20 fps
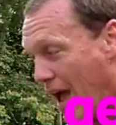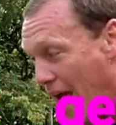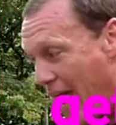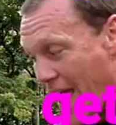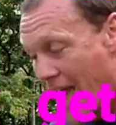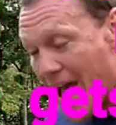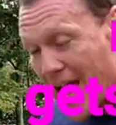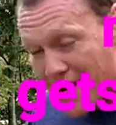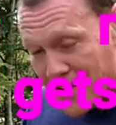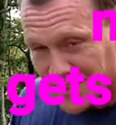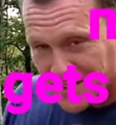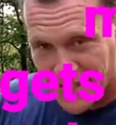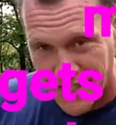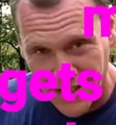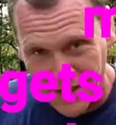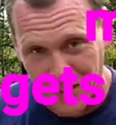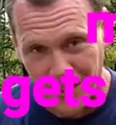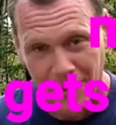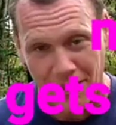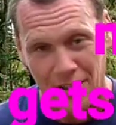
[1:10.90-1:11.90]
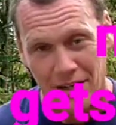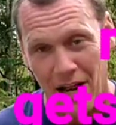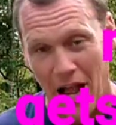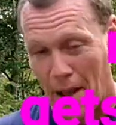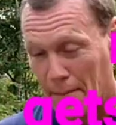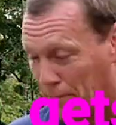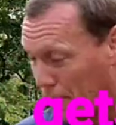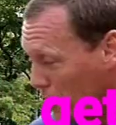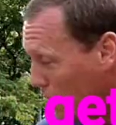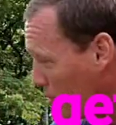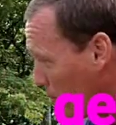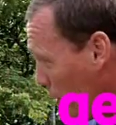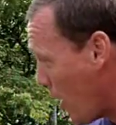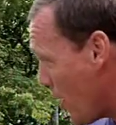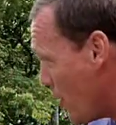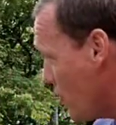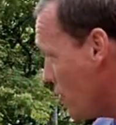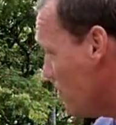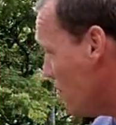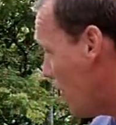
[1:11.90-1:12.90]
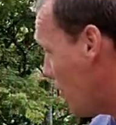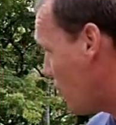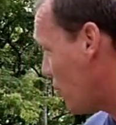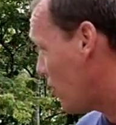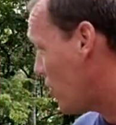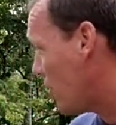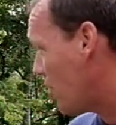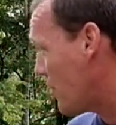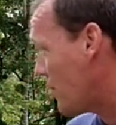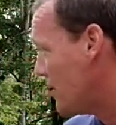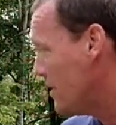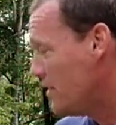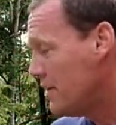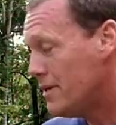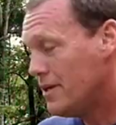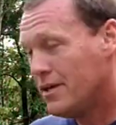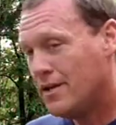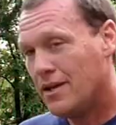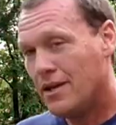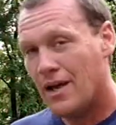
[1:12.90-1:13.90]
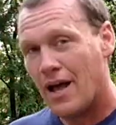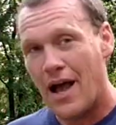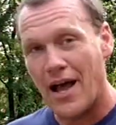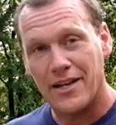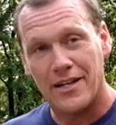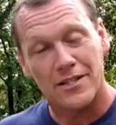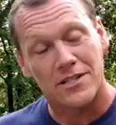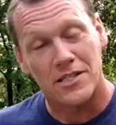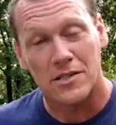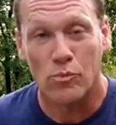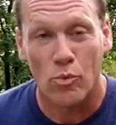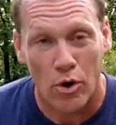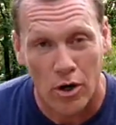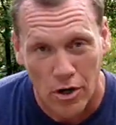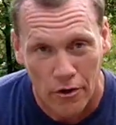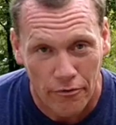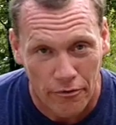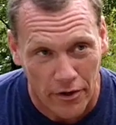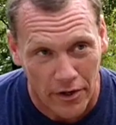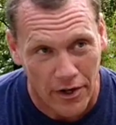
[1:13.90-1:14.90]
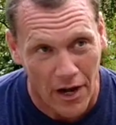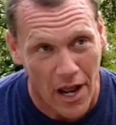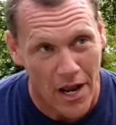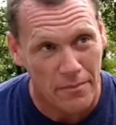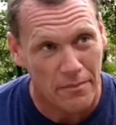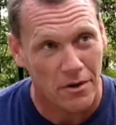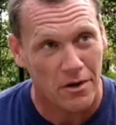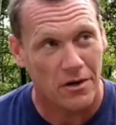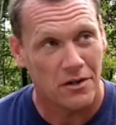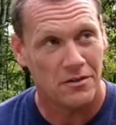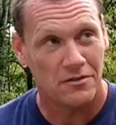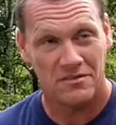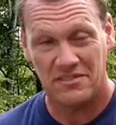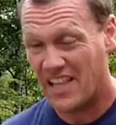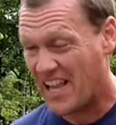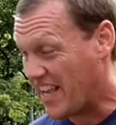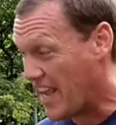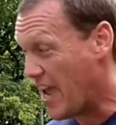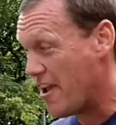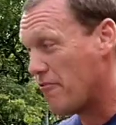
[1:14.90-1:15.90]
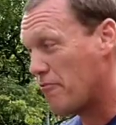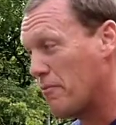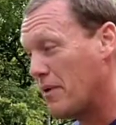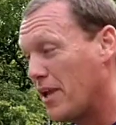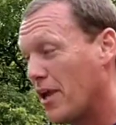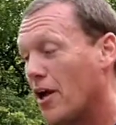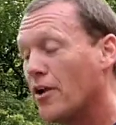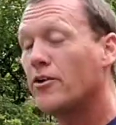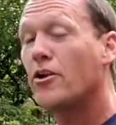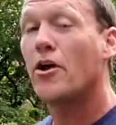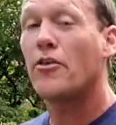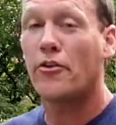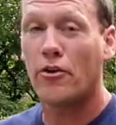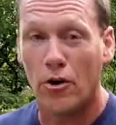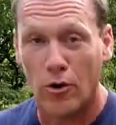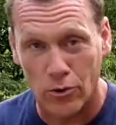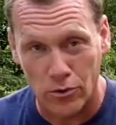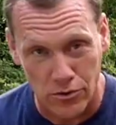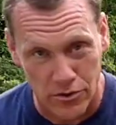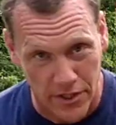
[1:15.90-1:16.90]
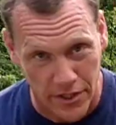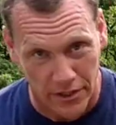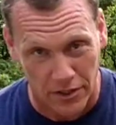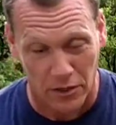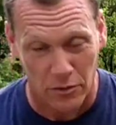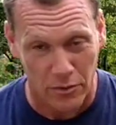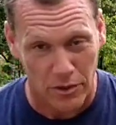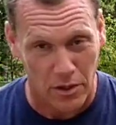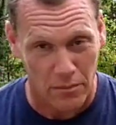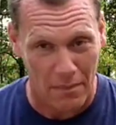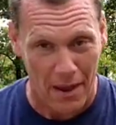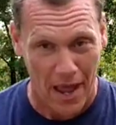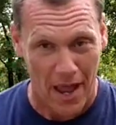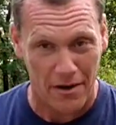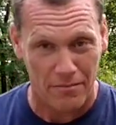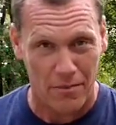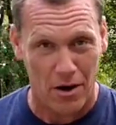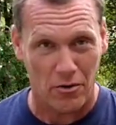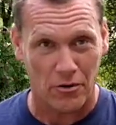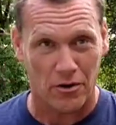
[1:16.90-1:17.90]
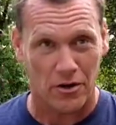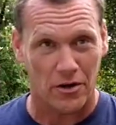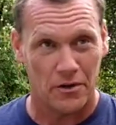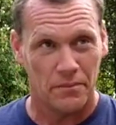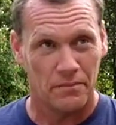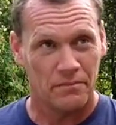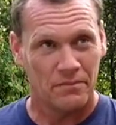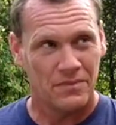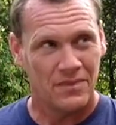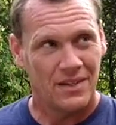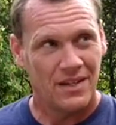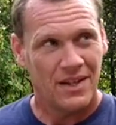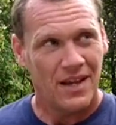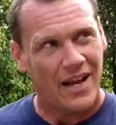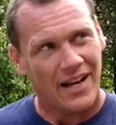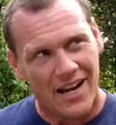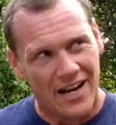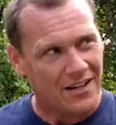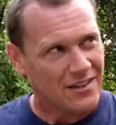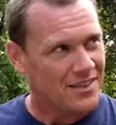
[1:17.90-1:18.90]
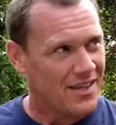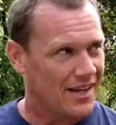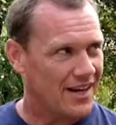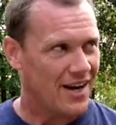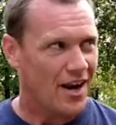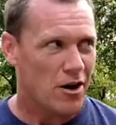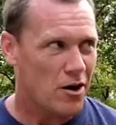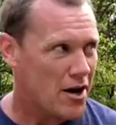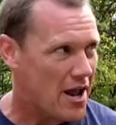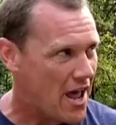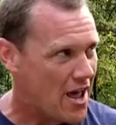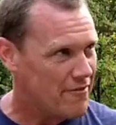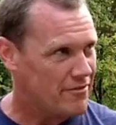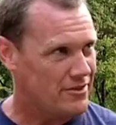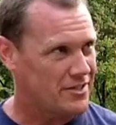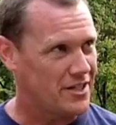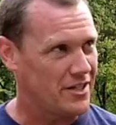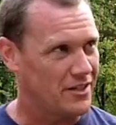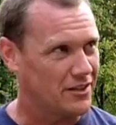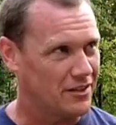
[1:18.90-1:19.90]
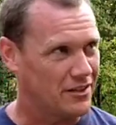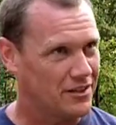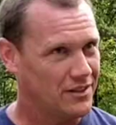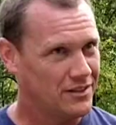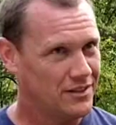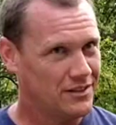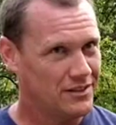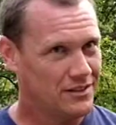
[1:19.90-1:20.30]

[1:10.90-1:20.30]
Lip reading: I had a tiller, I put a brand new motor on it, I did some work for a neighbor, they gave me another old tiller with a bad motor. I got to thinking I already have a tiller.